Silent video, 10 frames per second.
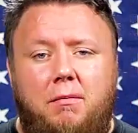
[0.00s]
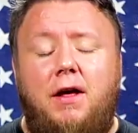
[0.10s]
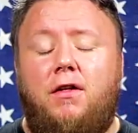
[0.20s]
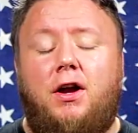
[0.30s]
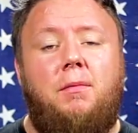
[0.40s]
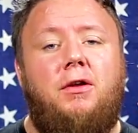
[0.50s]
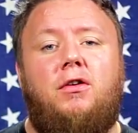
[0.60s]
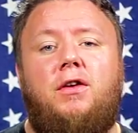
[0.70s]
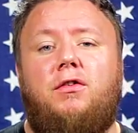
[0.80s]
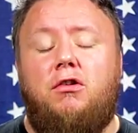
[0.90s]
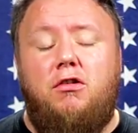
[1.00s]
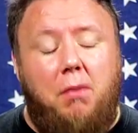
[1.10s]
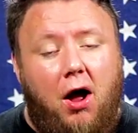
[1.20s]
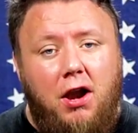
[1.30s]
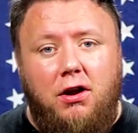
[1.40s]
Many other companies don't even
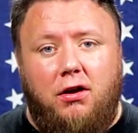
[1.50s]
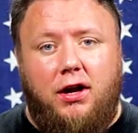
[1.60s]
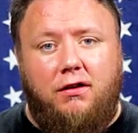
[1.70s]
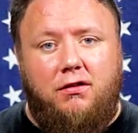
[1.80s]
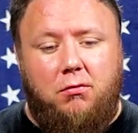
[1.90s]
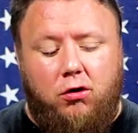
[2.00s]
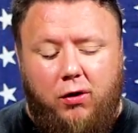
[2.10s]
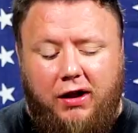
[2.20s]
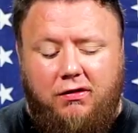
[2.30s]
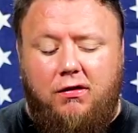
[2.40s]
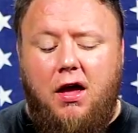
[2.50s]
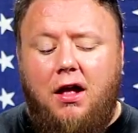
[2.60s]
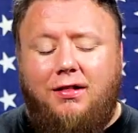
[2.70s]
respond to your custom requests,